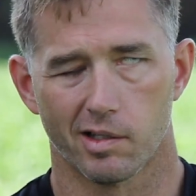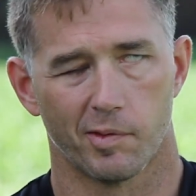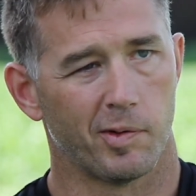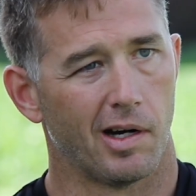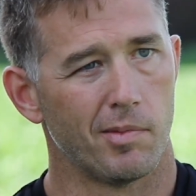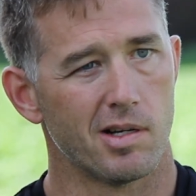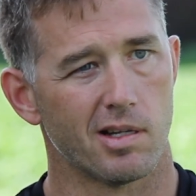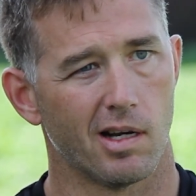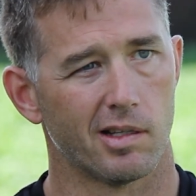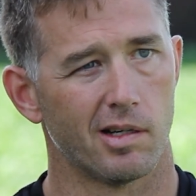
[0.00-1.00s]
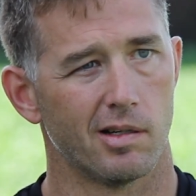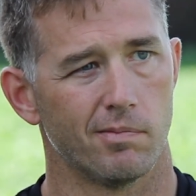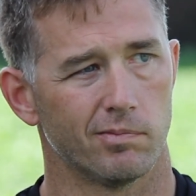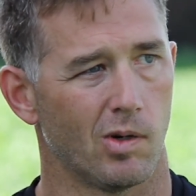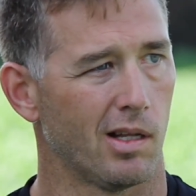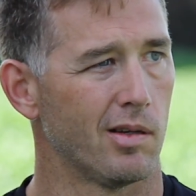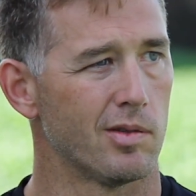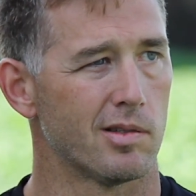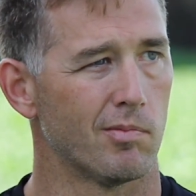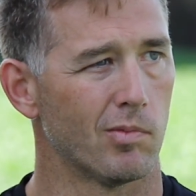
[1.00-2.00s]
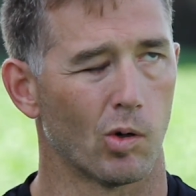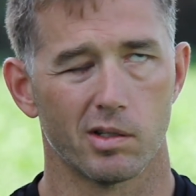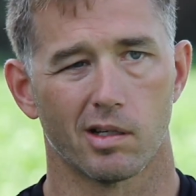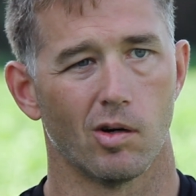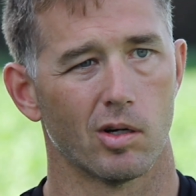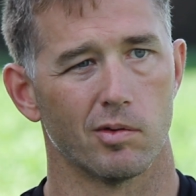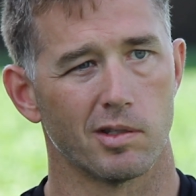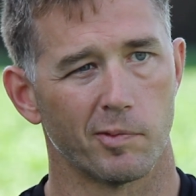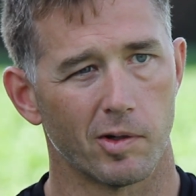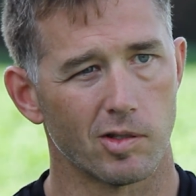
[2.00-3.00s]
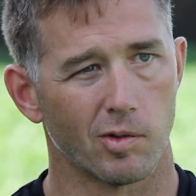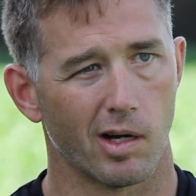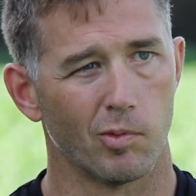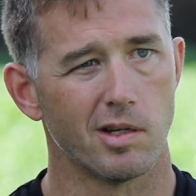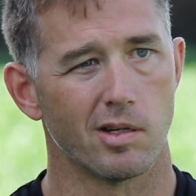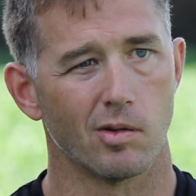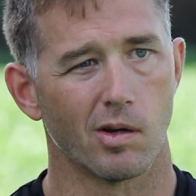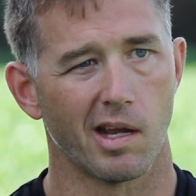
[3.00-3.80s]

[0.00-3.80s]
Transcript: other farmers and other, well, it was North Dakota It was the first one I went to.